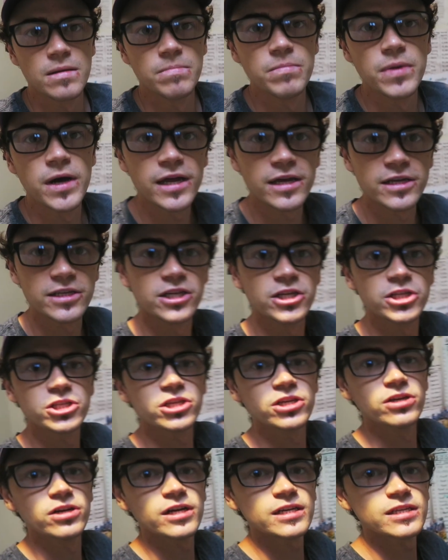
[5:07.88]
But
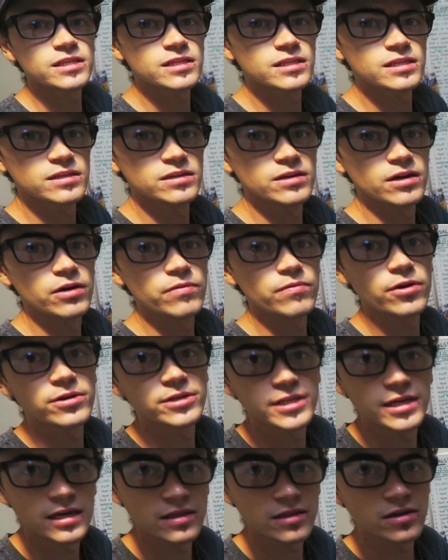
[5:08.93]
essentially, guys, I wrote
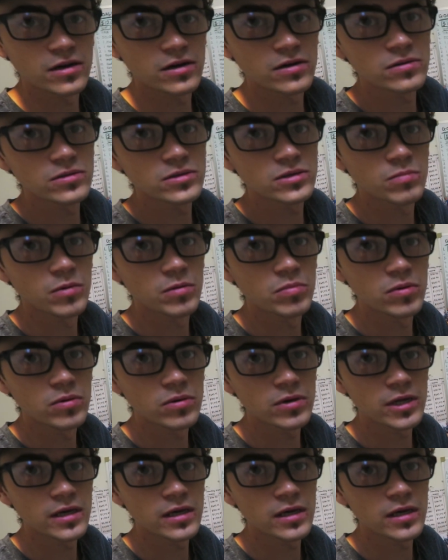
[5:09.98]
down the goals on my board